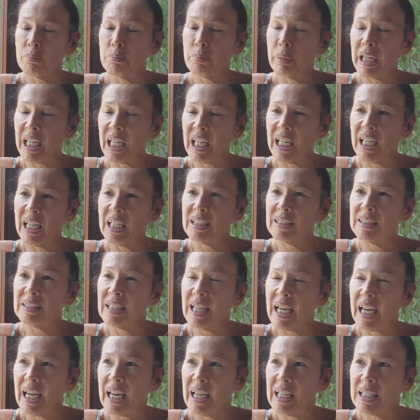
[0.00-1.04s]
being
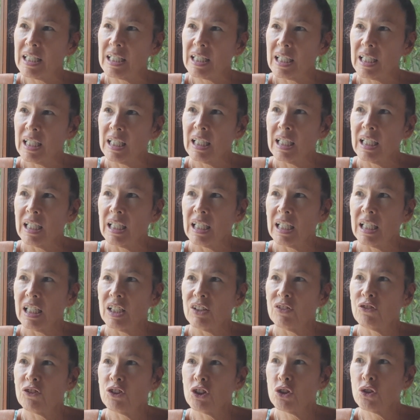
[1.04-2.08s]
that
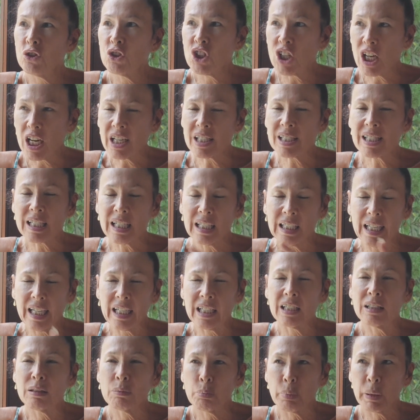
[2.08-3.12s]
if you just
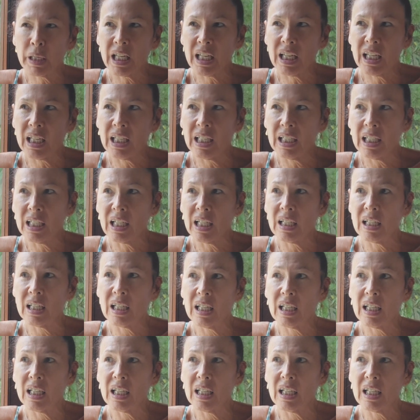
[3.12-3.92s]
let it be